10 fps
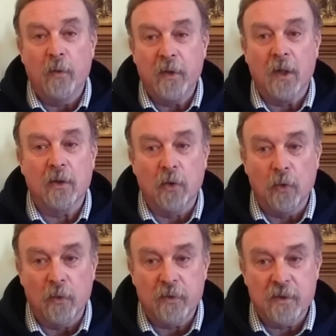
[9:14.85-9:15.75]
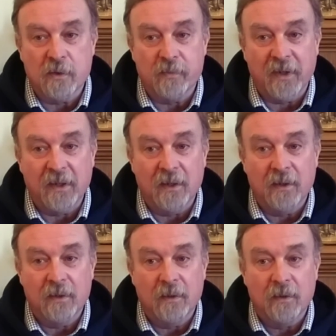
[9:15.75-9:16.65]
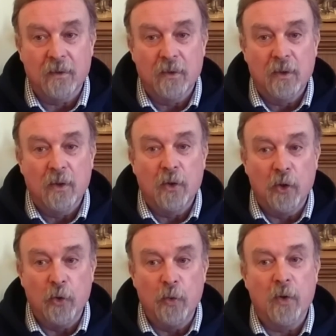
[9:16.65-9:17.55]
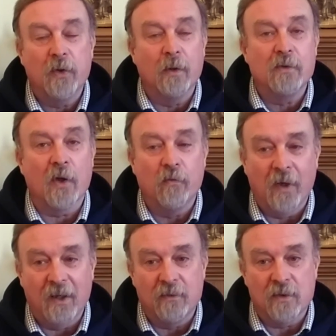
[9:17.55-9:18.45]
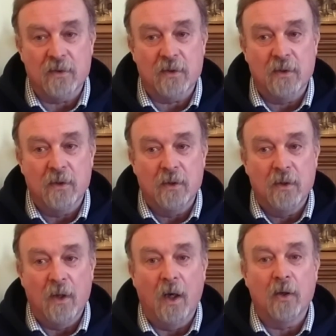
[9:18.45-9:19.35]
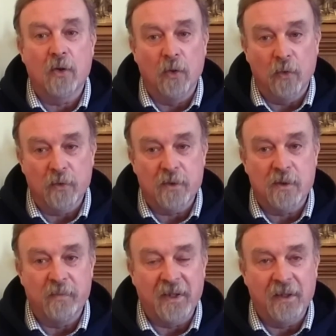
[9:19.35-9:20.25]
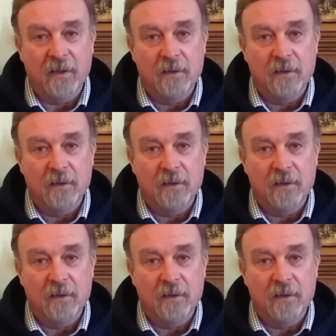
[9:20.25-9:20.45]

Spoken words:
are called to be, who those around us are called to be.